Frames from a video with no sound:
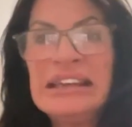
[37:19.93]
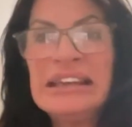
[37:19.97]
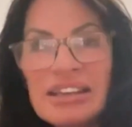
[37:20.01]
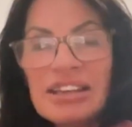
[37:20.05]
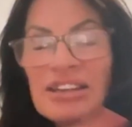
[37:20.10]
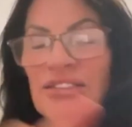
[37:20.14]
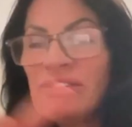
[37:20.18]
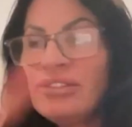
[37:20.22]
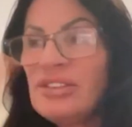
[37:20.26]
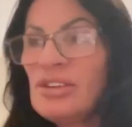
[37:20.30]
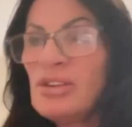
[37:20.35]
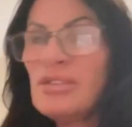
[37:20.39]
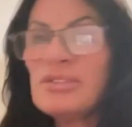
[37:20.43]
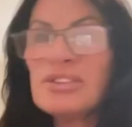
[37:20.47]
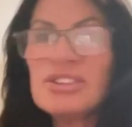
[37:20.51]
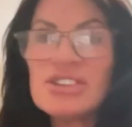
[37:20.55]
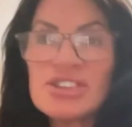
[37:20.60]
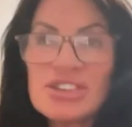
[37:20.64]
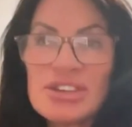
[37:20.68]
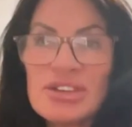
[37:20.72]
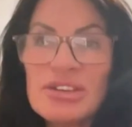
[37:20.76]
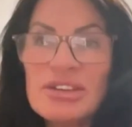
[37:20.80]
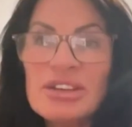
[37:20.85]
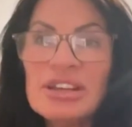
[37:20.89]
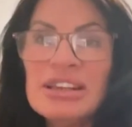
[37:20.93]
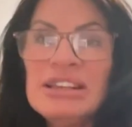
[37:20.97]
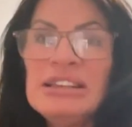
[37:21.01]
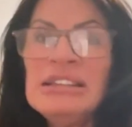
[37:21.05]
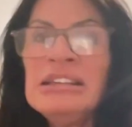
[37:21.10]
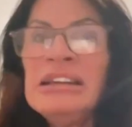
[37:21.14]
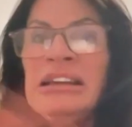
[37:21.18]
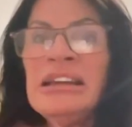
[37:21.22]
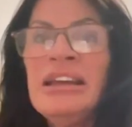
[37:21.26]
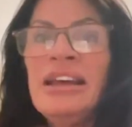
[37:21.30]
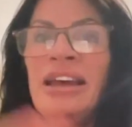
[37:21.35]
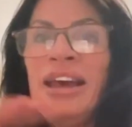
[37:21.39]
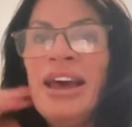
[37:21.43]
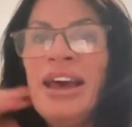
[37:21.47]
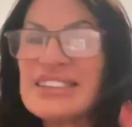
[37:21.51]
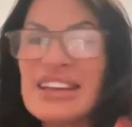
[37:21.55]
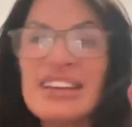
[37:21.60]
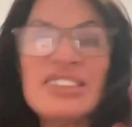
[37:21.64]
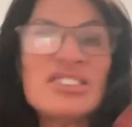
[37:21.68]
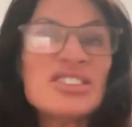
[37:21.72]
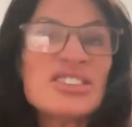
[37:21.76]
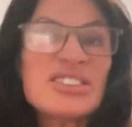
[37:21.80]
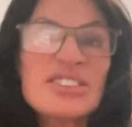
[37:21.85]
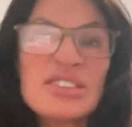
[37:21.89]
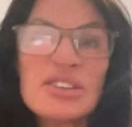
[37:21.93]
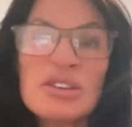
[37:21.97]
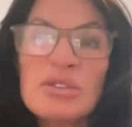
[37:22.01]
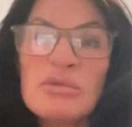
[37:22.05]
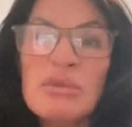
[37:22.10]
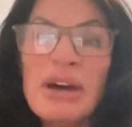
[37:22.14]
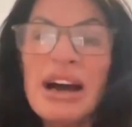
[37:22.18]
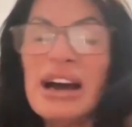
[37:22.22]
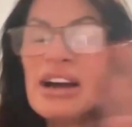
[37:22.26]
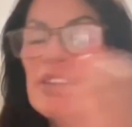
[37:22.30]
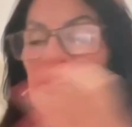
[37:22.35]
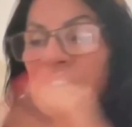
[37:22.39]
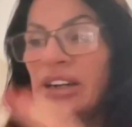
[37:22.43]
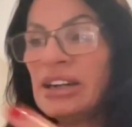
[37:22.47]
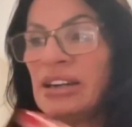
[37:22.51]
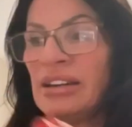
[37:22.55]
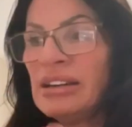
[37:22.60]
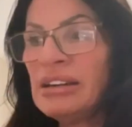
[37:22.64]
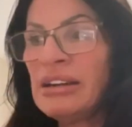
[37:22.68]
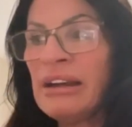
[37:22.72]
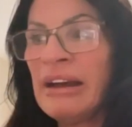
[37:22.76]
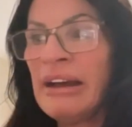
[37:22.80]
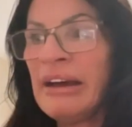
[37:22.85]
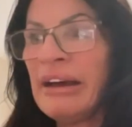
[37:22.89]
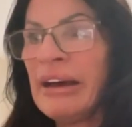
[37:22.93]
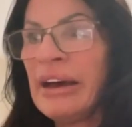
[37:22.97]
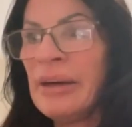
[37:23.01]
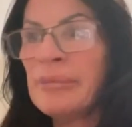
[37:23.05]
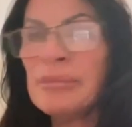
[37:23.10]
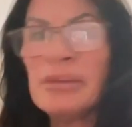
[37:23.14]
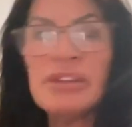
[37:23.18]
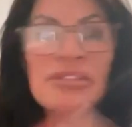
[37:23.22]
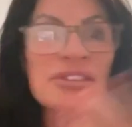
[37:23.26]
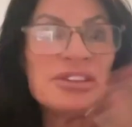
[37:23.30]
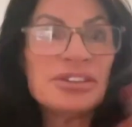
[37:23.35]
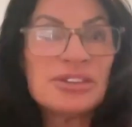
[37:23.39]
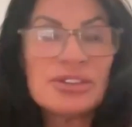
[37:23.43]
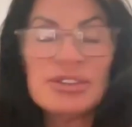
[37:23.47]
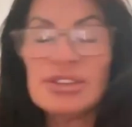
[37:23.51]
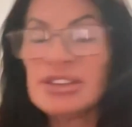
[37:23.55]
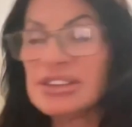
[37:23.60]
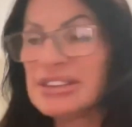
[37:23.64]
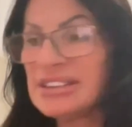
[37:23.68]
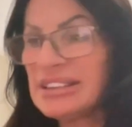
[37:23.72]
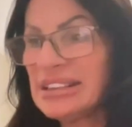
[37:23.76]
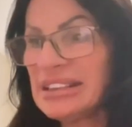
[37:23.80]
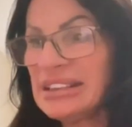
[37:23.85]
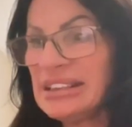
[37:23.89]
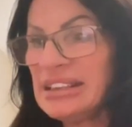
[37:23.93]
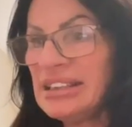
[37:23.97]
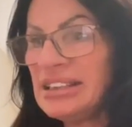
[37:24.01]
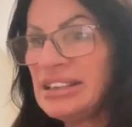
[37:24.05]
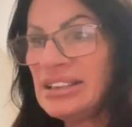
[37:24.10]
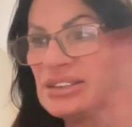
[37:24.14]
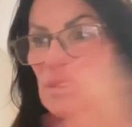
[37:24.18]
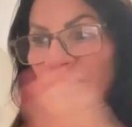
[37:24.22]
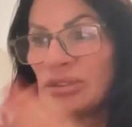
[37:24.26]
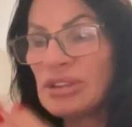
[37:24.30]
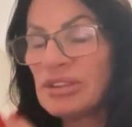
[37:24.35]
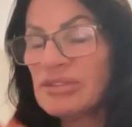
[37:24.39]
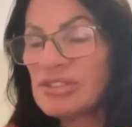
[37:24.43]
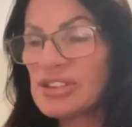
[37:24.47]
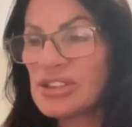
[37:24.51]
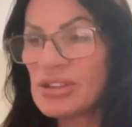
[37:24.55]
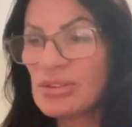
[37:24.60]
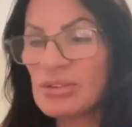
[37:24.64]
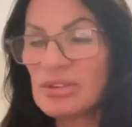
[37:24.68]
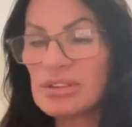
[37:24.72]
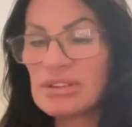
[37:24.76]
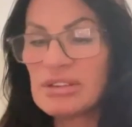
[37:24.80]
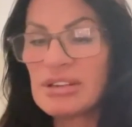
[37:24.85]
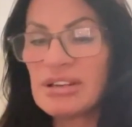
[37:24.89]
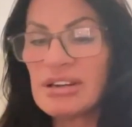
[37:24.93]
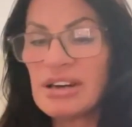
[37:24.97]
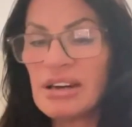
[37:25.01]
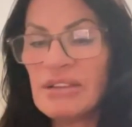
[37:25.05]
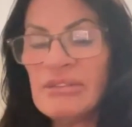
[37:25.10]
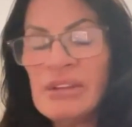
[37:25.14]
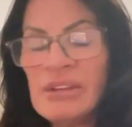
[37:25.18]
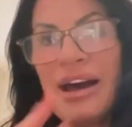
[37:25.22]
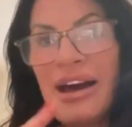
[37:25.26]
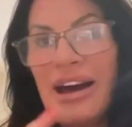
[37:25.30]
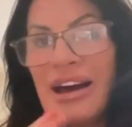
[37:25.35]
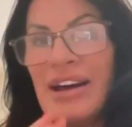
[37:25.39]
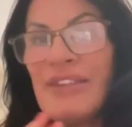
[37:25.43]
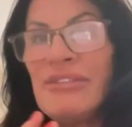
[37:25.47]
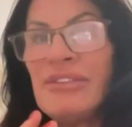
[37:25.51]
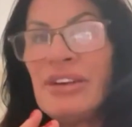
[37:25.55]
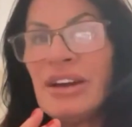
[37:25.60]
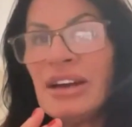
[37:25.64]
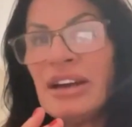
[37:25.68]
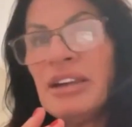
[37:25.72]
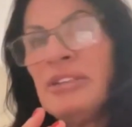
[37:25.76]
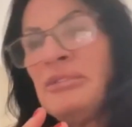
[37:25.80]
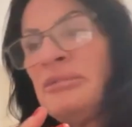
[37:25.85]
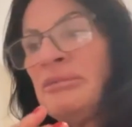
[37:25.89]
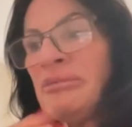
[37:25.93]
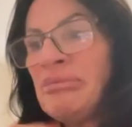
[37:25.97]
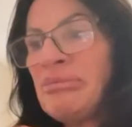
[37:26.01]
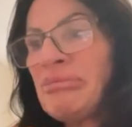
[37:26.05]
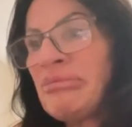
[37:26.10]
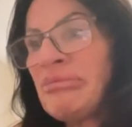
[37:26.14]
They can do all their schooling, secondary school, whatever. If you're doing a degree, you don't have a shortcut ever.